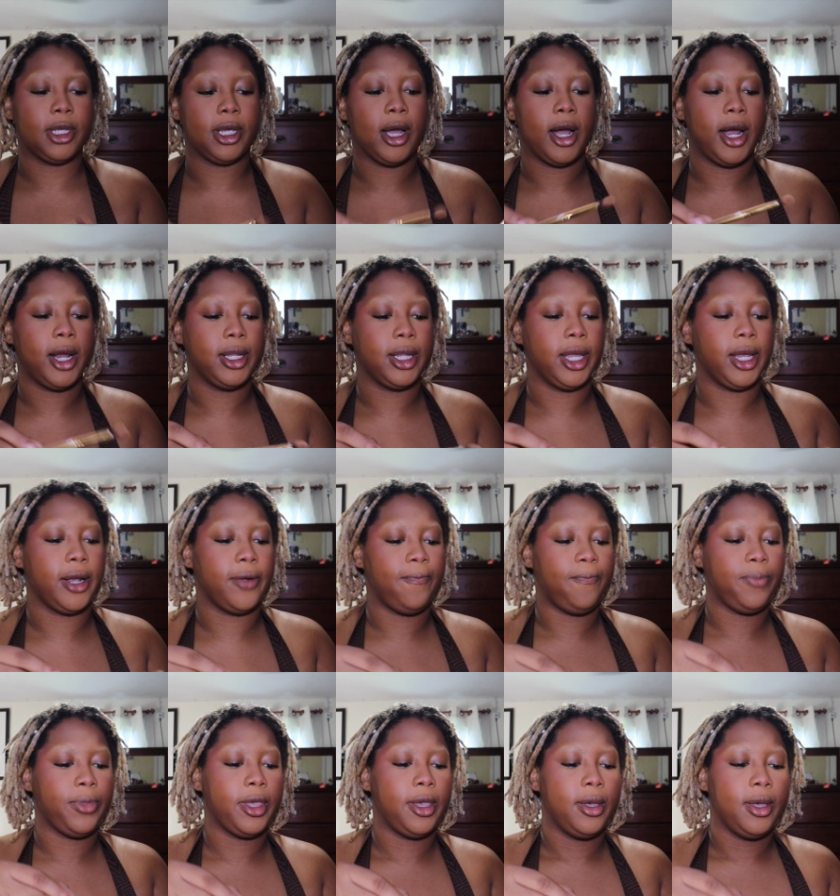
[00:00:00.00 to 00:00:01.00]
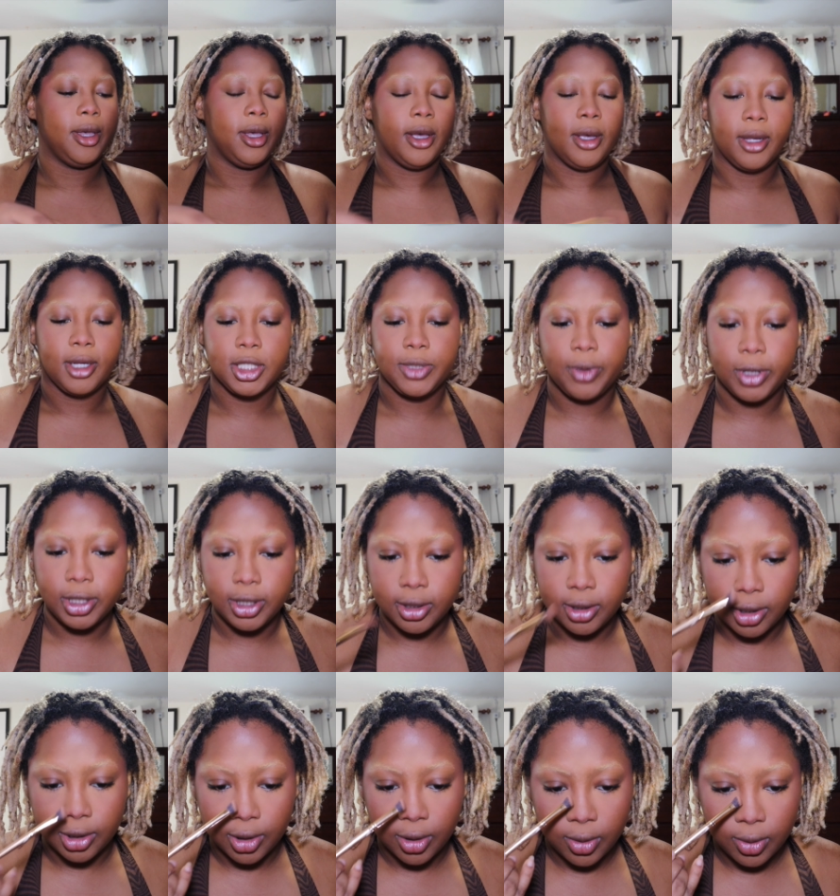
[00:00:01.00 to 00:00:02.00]
the eye. Like, especially
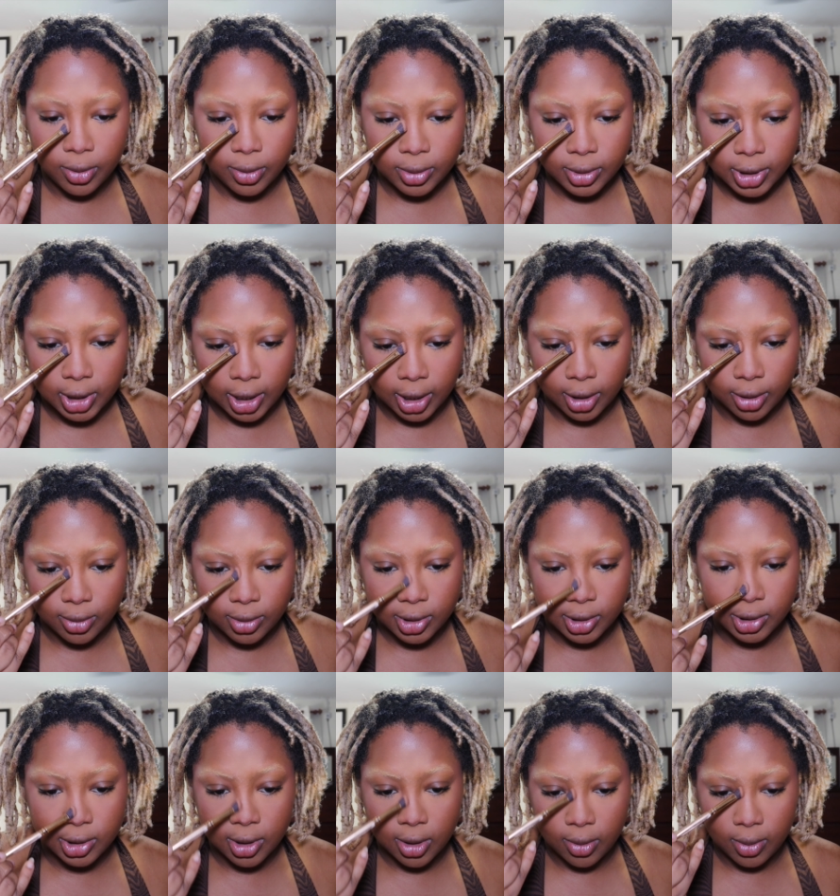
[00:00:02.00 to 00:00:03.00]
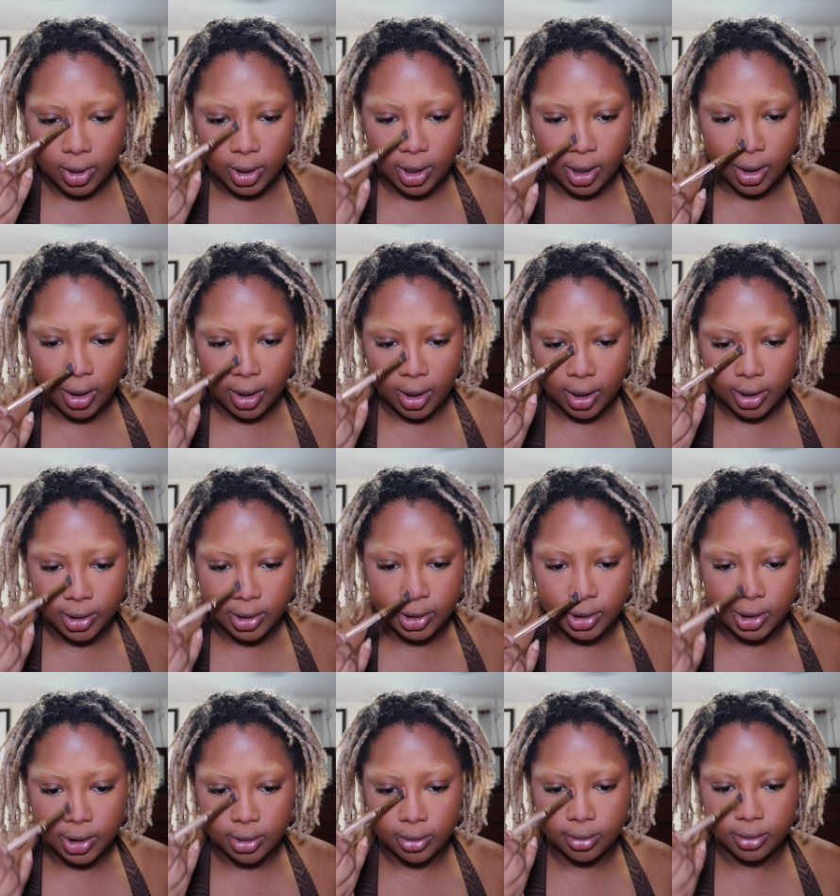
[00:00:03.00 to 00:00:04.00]
the nose. Like, you just go in there and
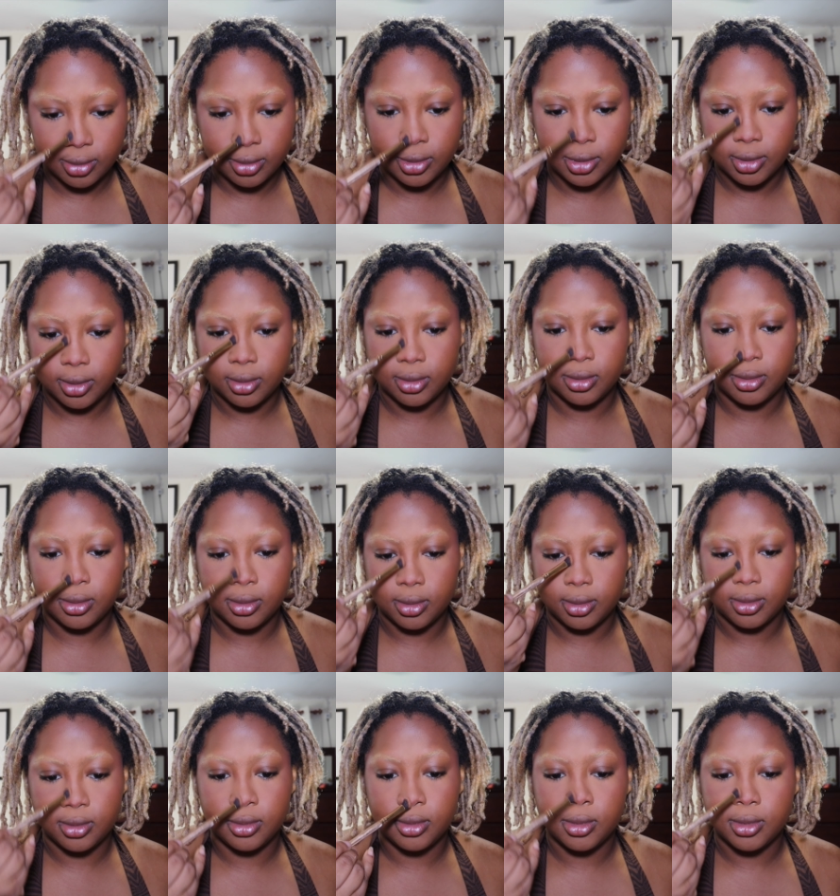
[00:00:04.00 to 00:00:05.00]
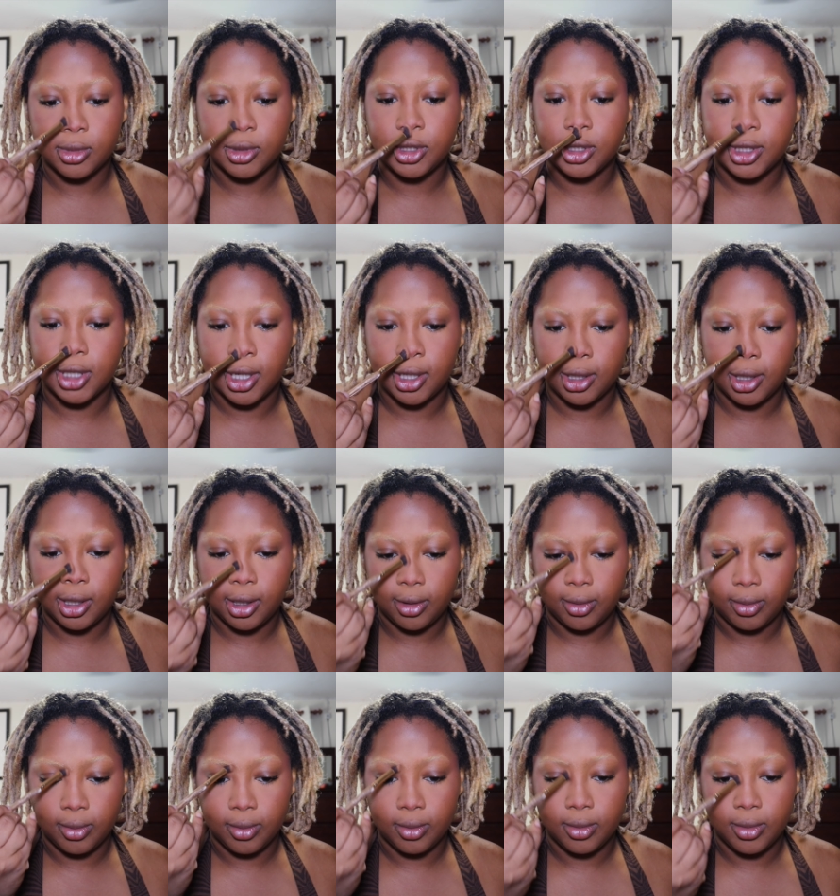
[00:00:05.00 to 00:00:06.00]
just
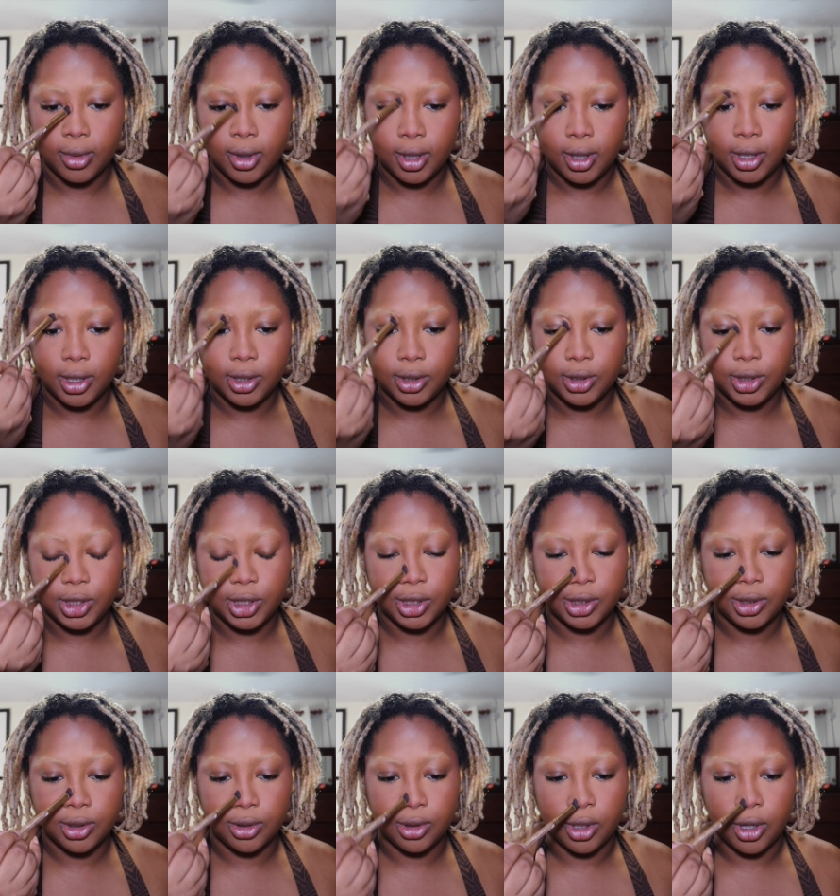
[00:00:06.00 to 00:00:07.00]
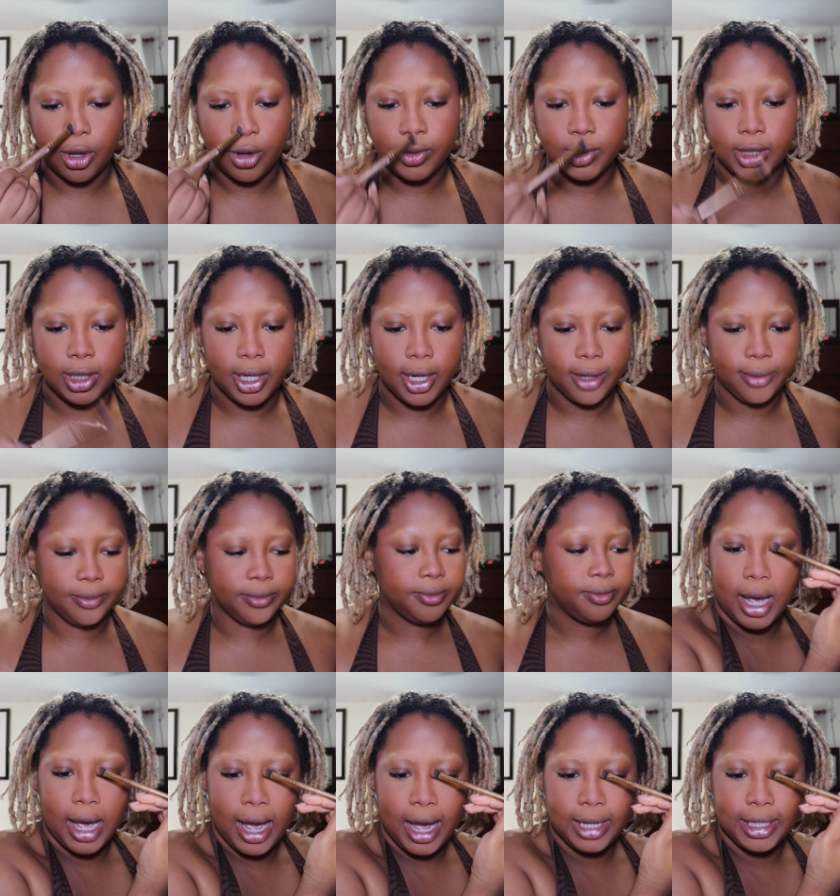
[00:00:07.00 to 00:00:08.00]
gently chisel the nose again.
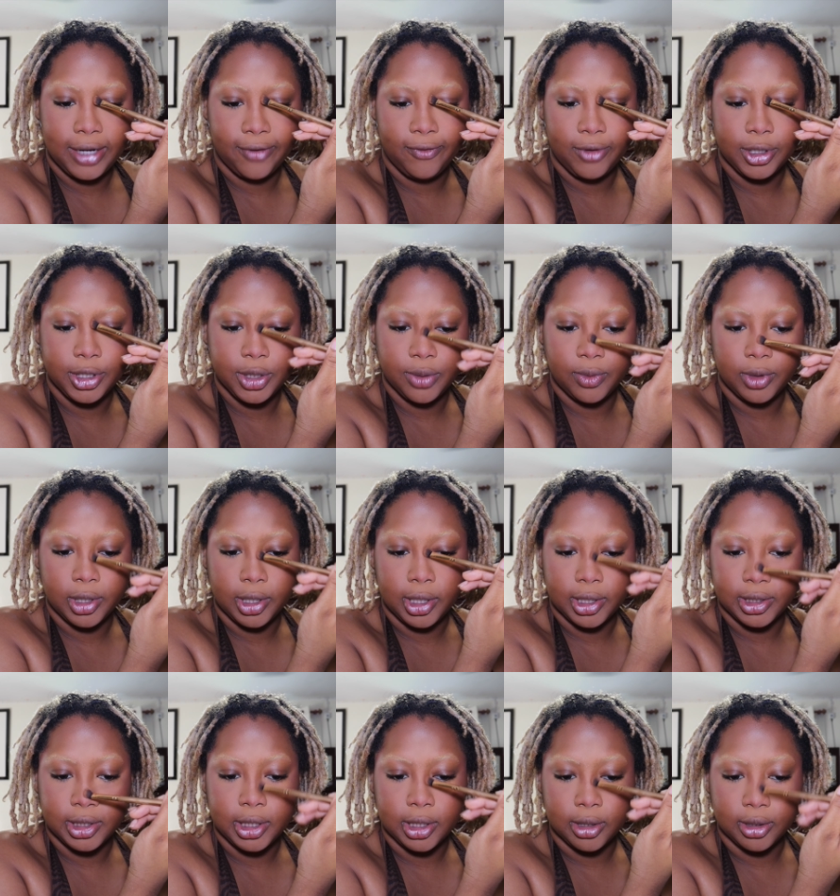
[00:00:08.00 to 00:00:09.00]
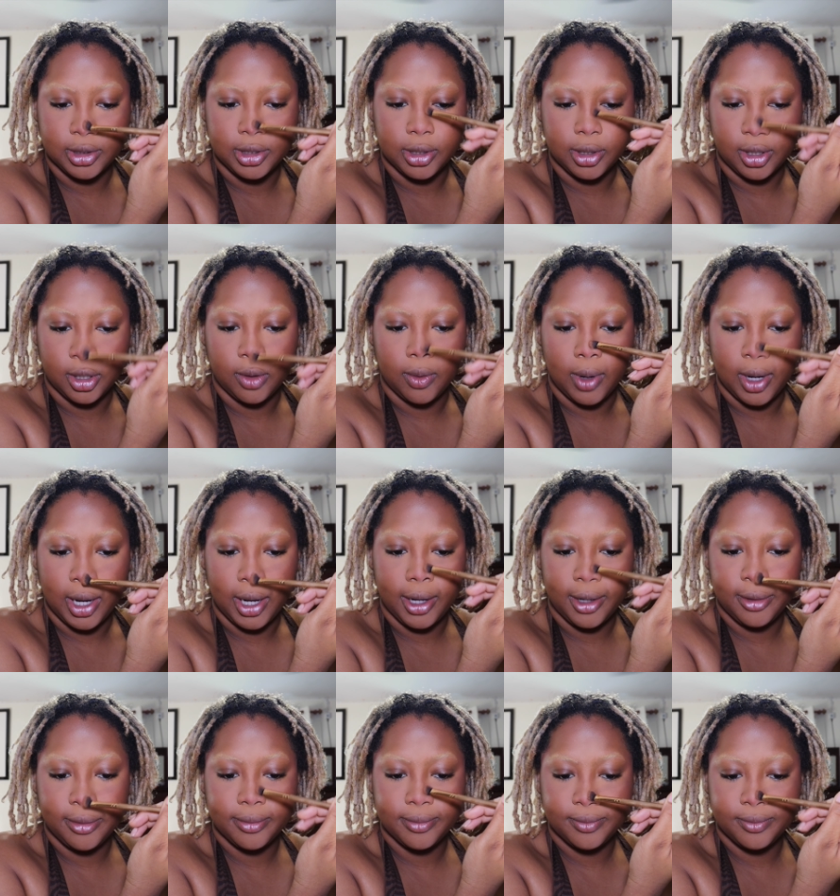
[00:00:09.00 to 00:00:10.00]
Add definition where the concealer took it away.